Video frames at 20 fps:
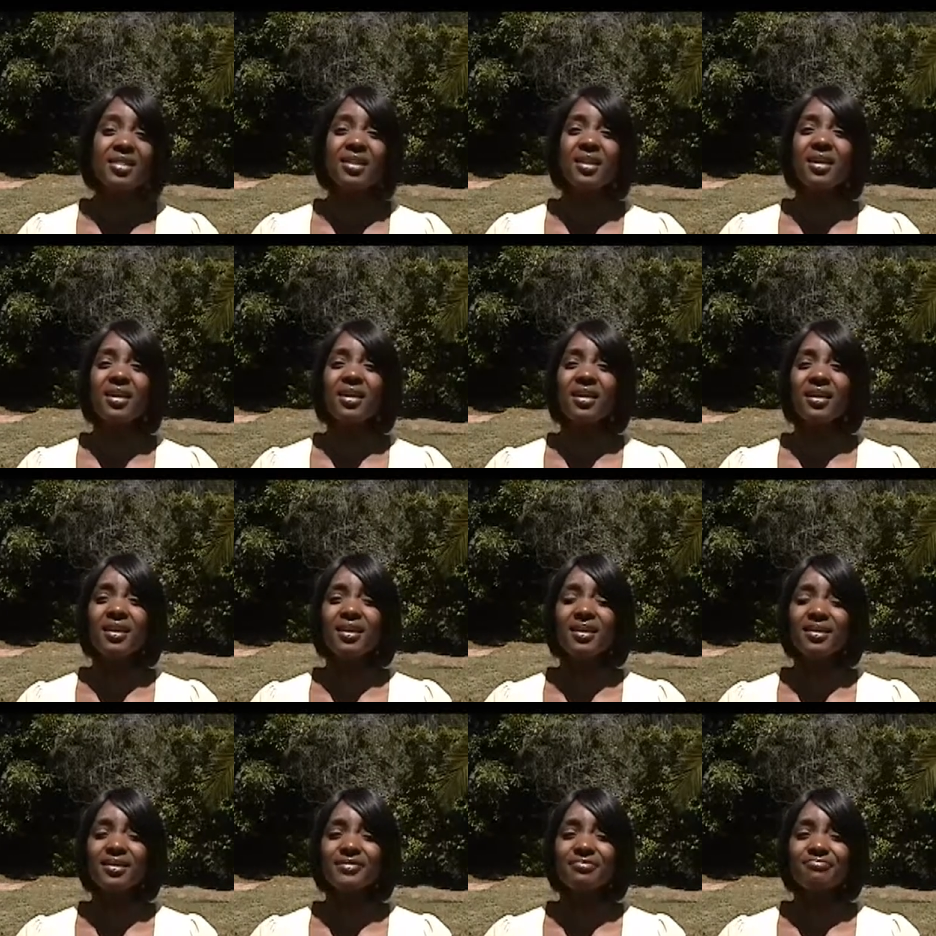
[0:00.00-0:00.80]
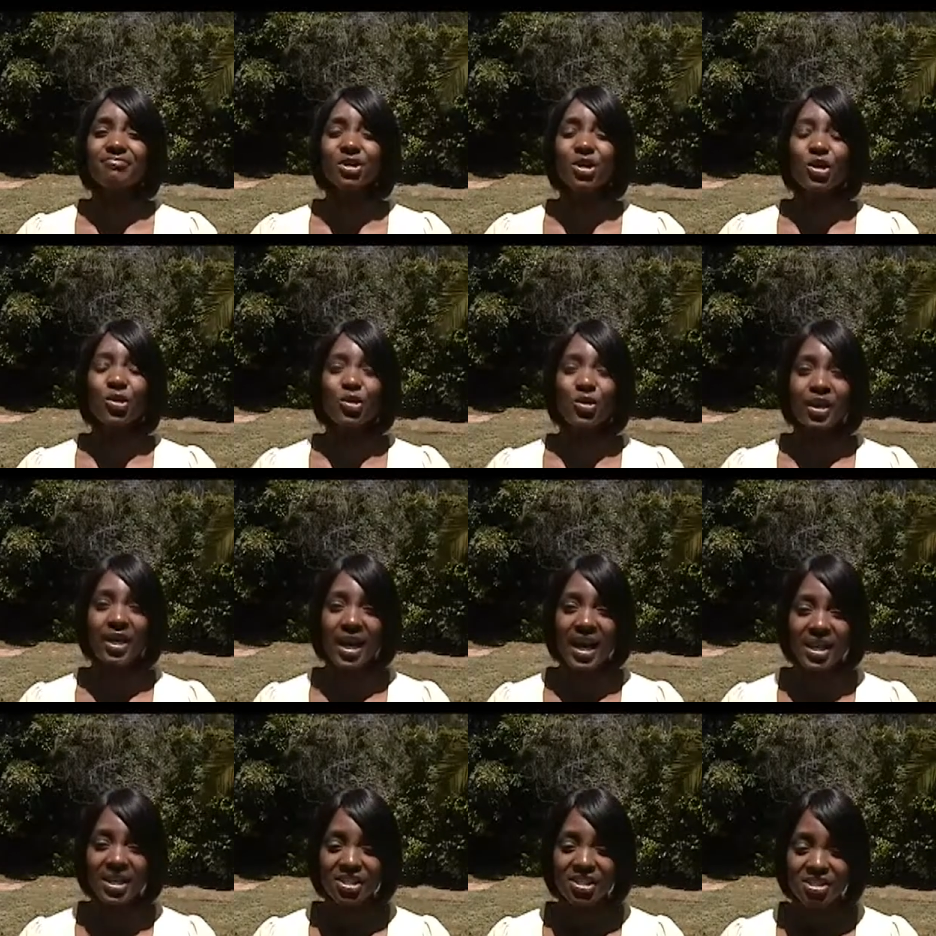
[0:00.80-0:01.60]
the
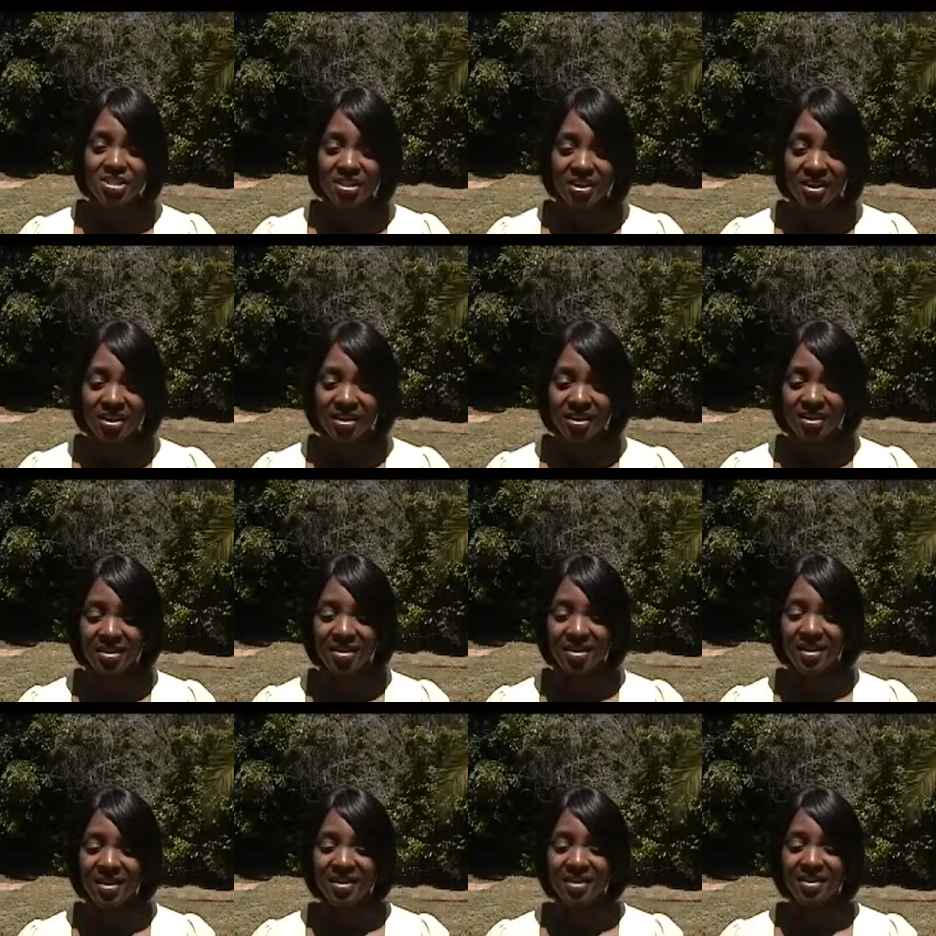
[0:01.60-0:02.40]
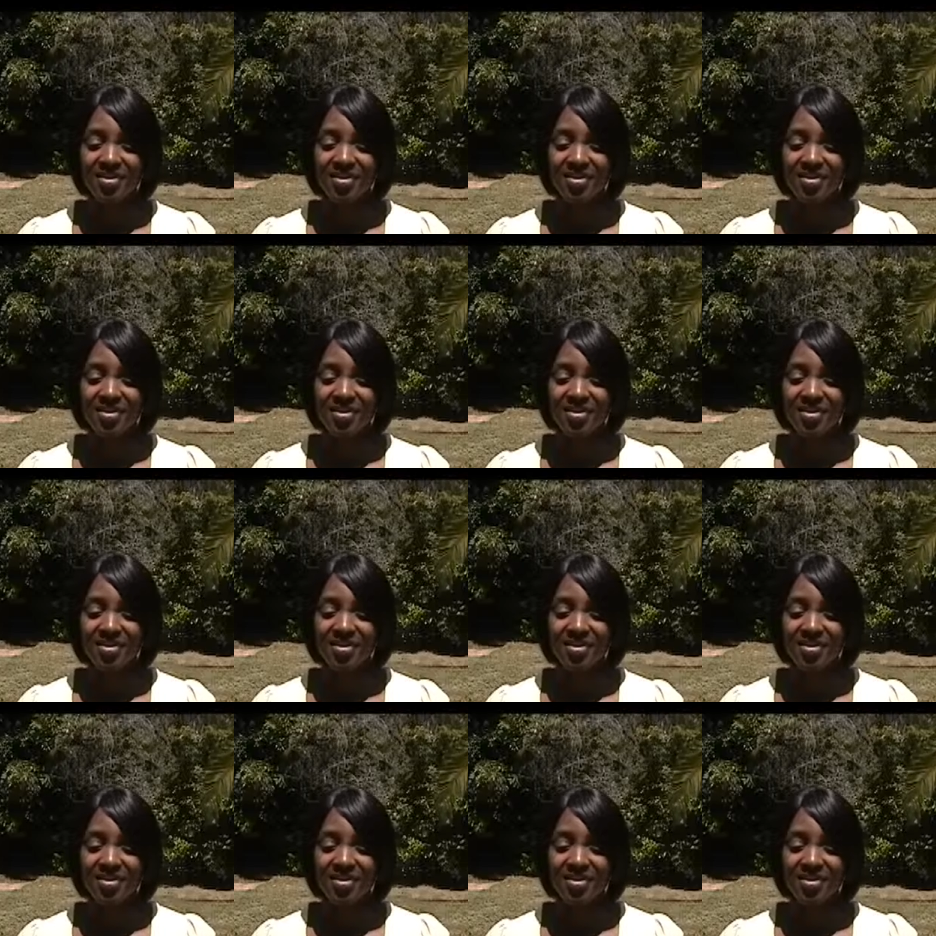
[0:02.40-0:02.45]
creation